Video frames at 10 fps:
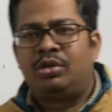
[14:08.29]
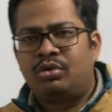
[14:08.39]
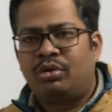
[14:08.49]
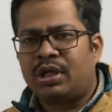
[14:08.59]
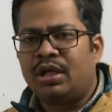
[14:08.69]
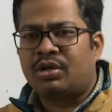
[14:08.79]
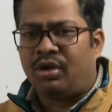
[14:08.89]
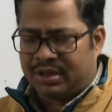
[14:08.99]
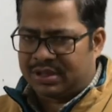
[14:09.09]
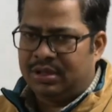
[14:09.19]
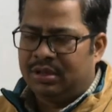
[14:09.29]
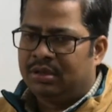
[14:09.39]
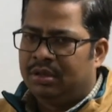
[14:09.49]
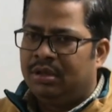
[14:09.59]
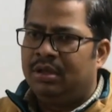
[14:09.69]
total cost
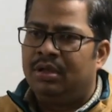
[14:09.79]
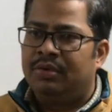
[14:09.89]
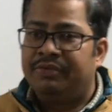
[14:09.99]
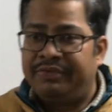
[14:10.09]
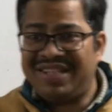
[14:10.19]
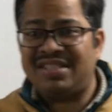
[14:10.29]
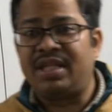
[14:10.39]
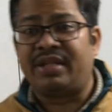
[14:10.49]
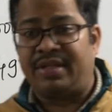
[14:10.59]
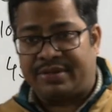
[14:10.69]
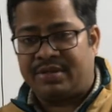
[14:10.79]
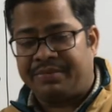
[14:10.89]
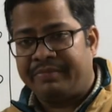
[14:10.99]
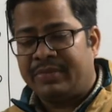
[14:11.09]
worse than this.